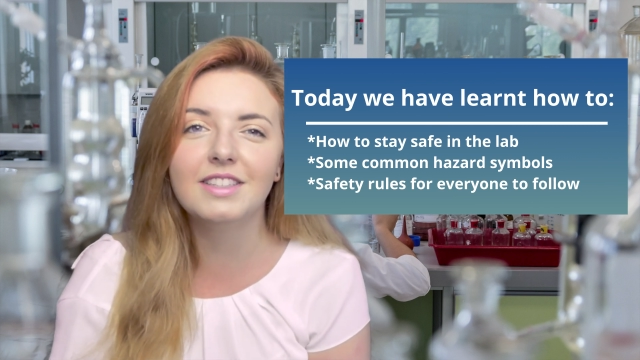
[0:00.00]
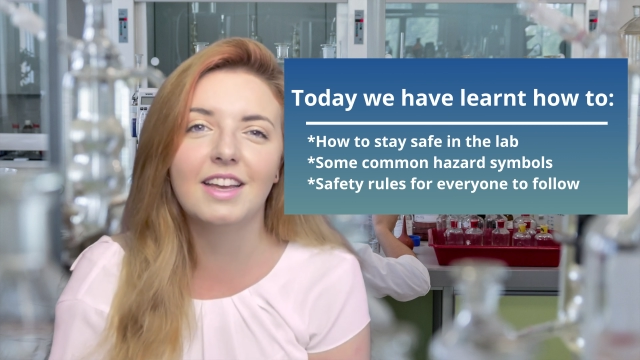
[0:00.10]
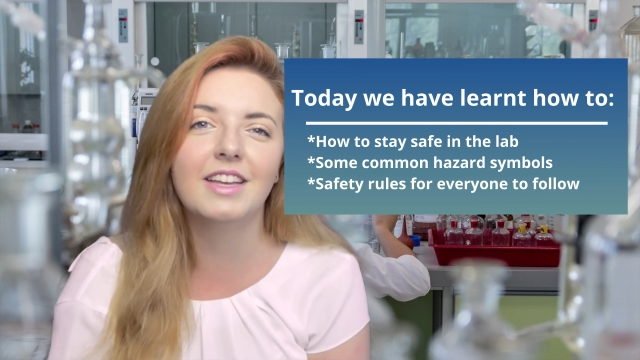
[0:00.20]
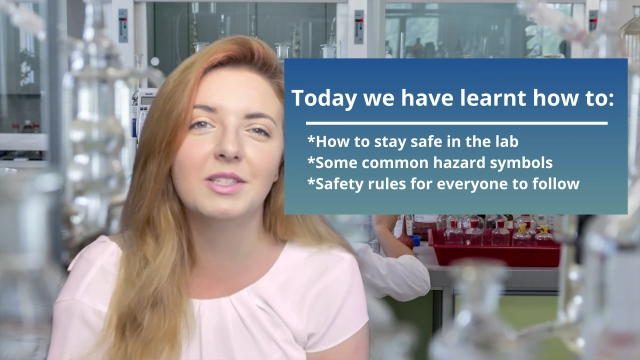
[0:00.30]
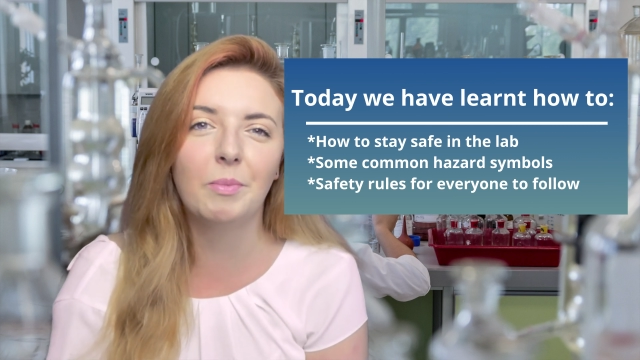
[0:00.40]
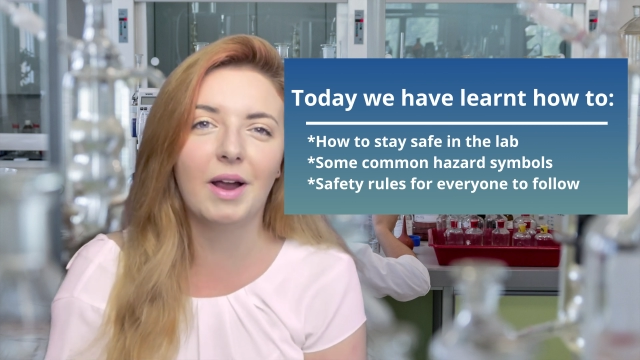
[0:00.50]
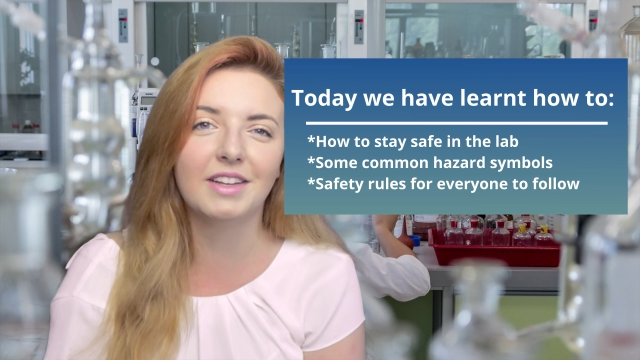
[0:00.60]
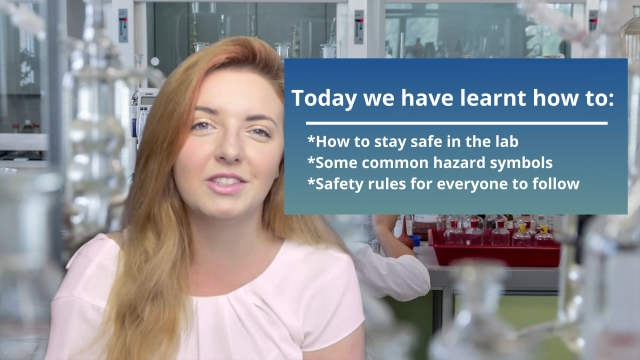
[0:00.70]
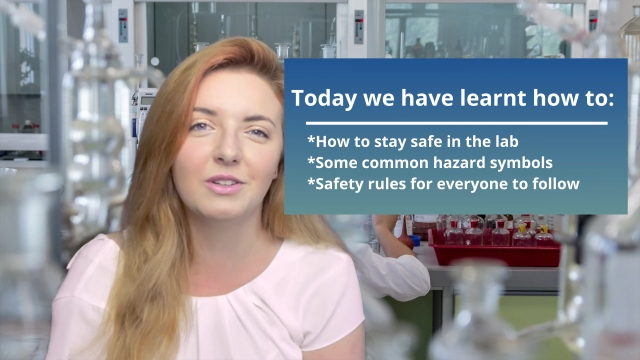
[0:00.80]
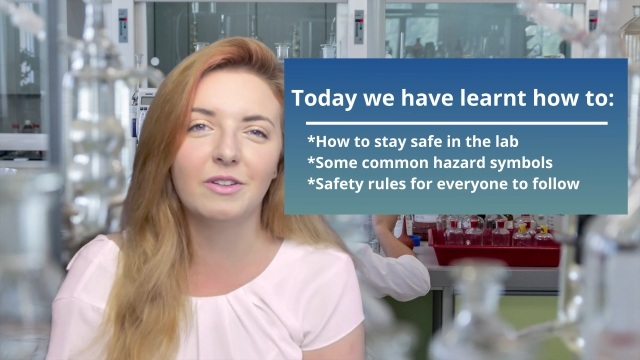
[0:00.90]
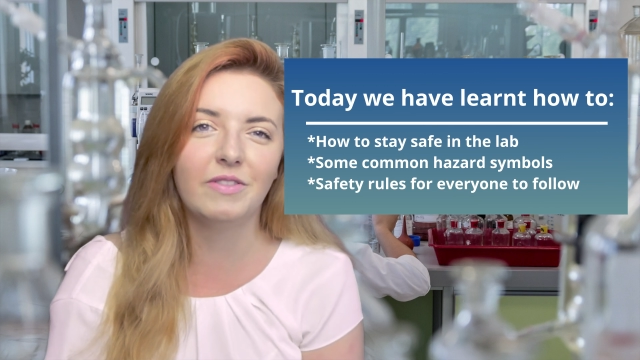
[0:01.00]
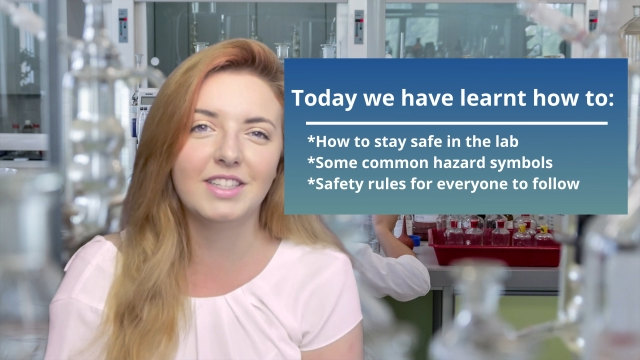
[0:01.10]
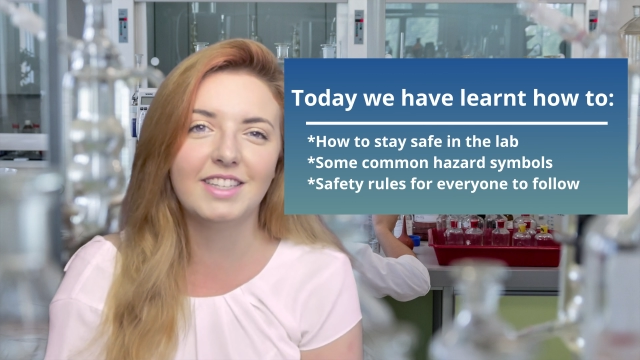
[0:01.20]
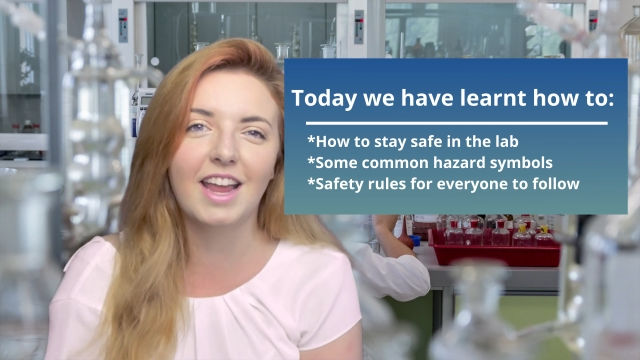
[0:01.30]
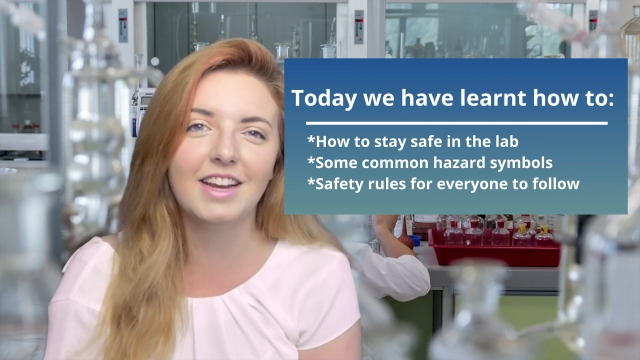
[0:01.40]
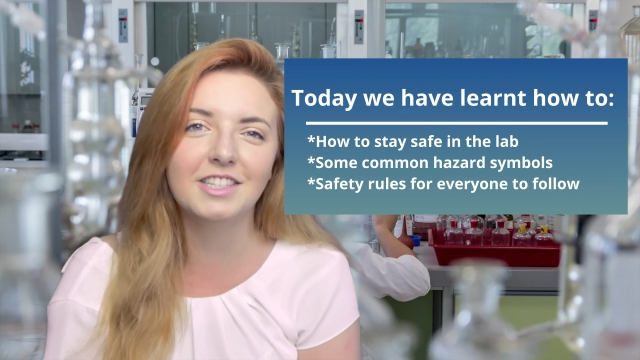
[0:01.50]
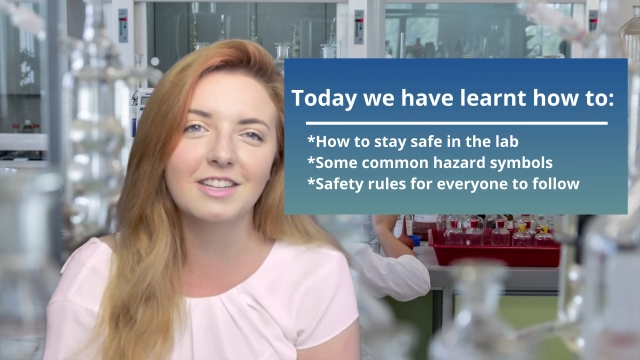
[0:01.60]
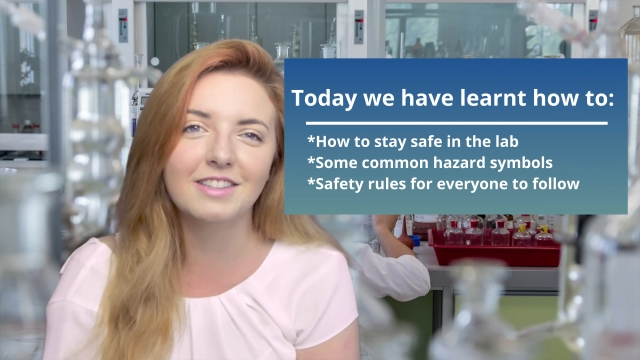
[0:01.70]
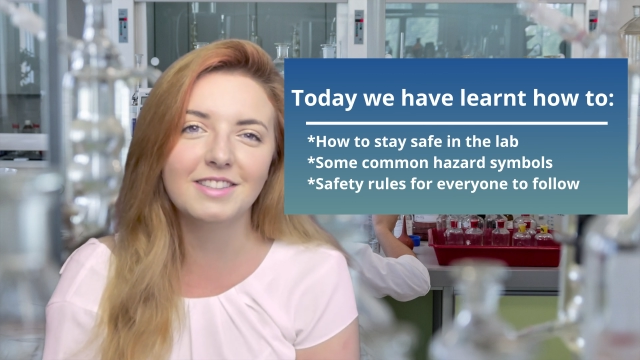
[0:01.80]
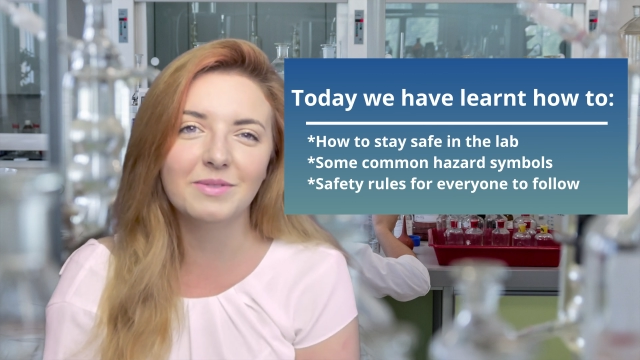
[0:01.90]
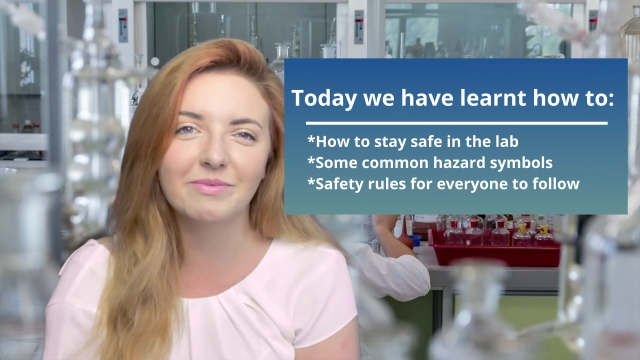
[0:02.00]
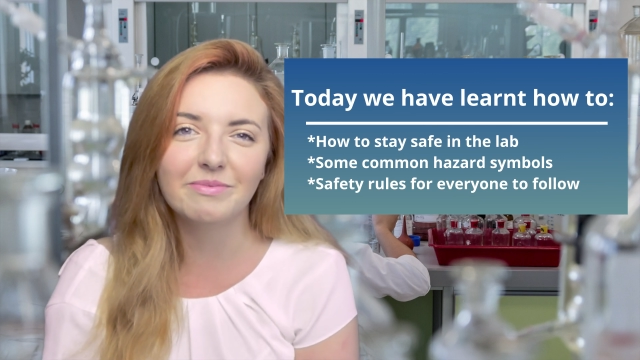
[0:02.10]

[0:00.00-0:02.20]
science practical investigations.